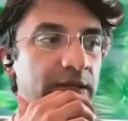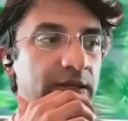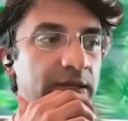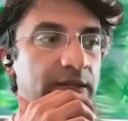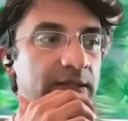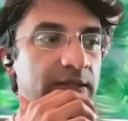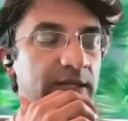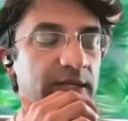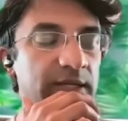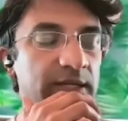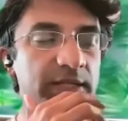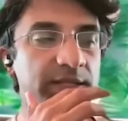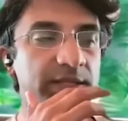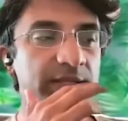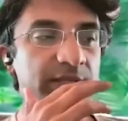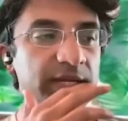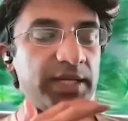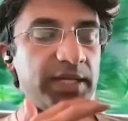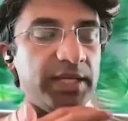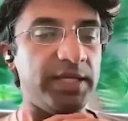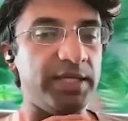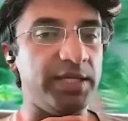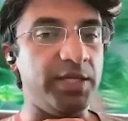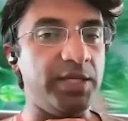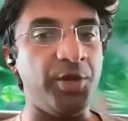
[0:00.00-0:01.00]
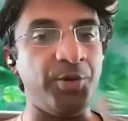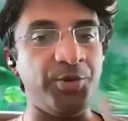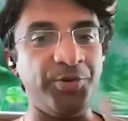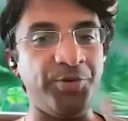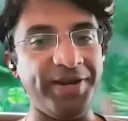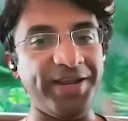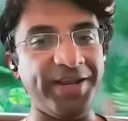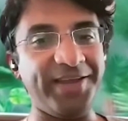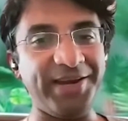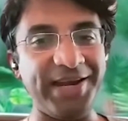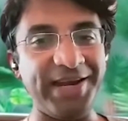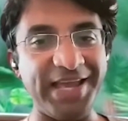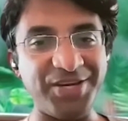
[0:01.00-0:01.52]
the EU
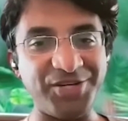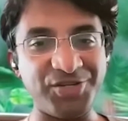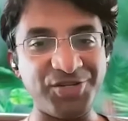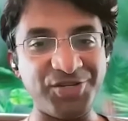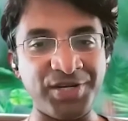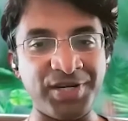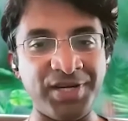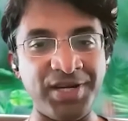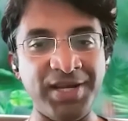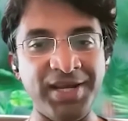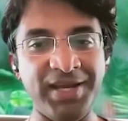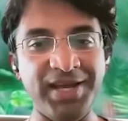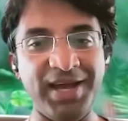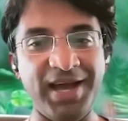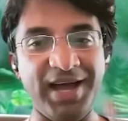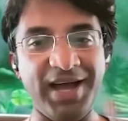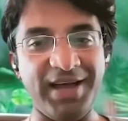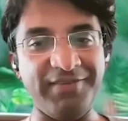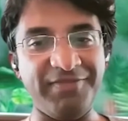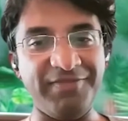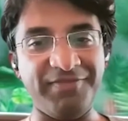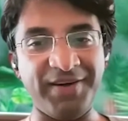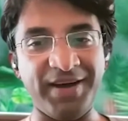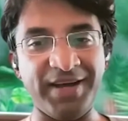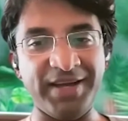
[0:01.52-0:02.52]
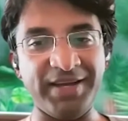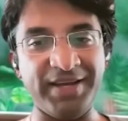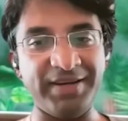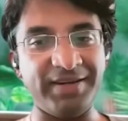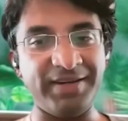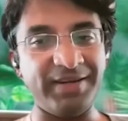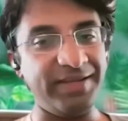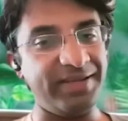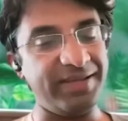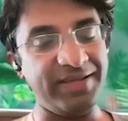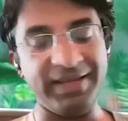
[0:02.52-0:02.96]
regulation, I find,